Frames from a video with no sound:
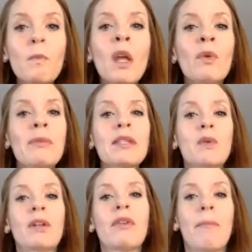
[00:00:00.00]
we've been
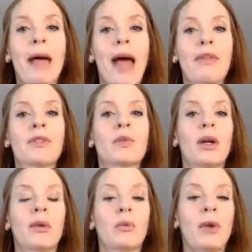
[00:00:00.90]
sort of on paths
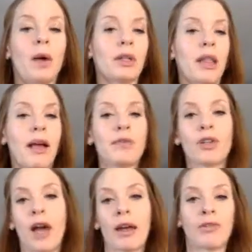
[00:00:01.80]
where our lives
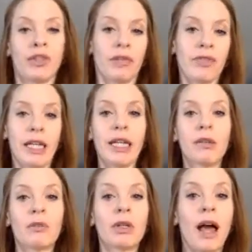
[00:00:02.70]
are kind of shifting
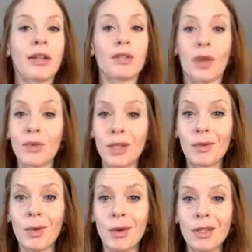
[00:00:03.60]
and we're not as close as
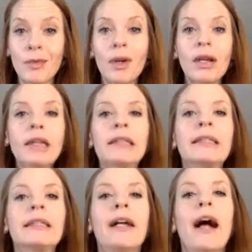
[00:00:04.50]
we once were.
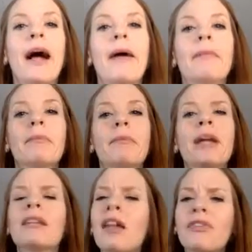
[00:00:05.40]
But
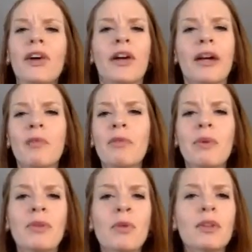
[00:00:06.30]
I love her and we've
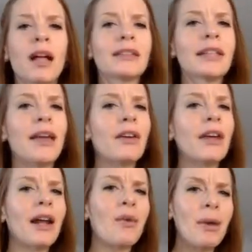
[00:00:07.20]
been through a lot together
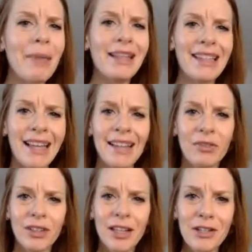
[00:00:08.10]
and I want to maintain that
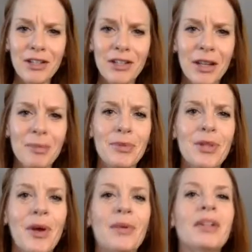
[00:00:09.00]
relationship.
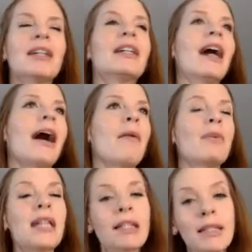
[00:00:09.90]
So we
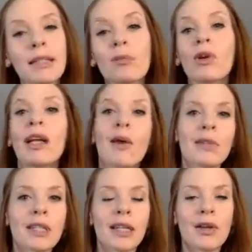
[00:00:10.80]
texted this morning. I
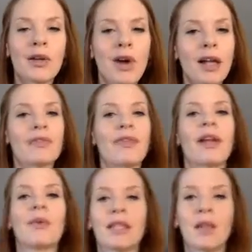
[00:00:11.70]
wasn't going to go to CrossFit. I
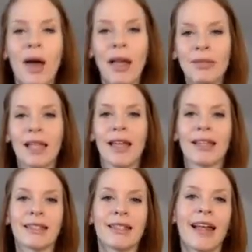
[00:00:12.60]
went to the YMCA
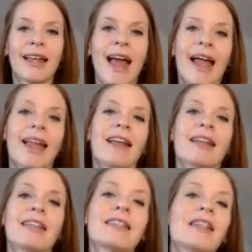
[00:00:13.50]
instead,
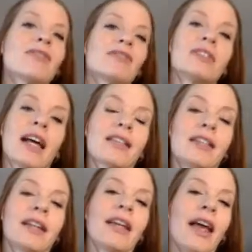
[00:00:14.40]
and instead of
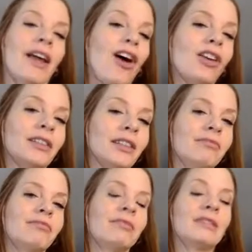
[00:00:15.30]
texting again, I called her
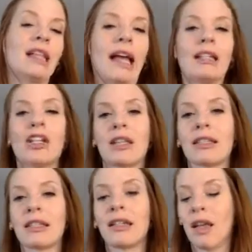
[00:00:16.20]
and
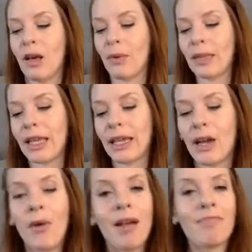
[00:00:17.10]
just was like, you
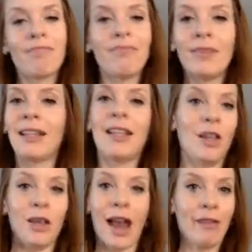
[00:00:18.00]
know what?
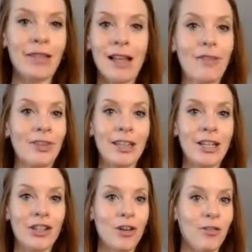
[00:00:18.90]
You can have this
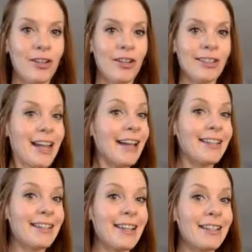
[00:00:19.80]
conversation over
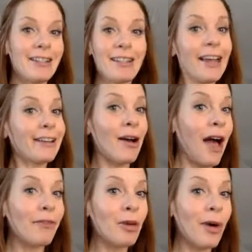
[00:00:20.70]
text and not
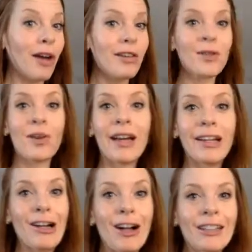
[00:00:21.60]
have no balls, or I
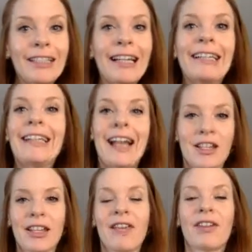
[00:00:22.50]
can call her and
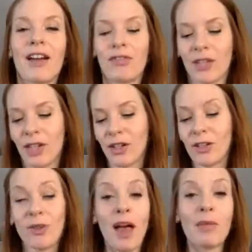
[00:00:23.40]
actually have the conversation.
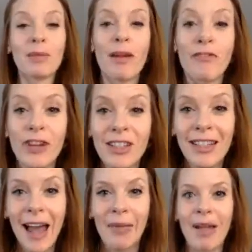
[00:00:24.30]
So that was my first
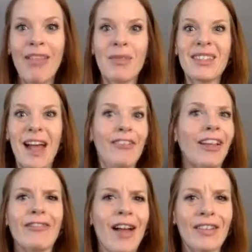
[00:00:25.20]
step, and that was at
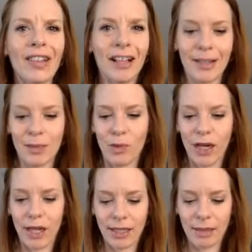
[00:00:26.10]
5 o'clock this
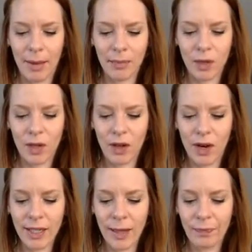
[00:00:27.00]
morning because I'm absolutely
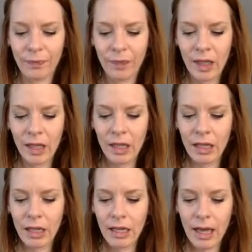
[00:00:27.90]
crazy.
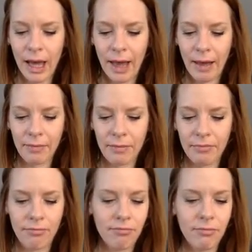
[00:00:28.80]

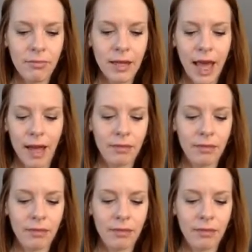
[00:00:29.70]
But yeah.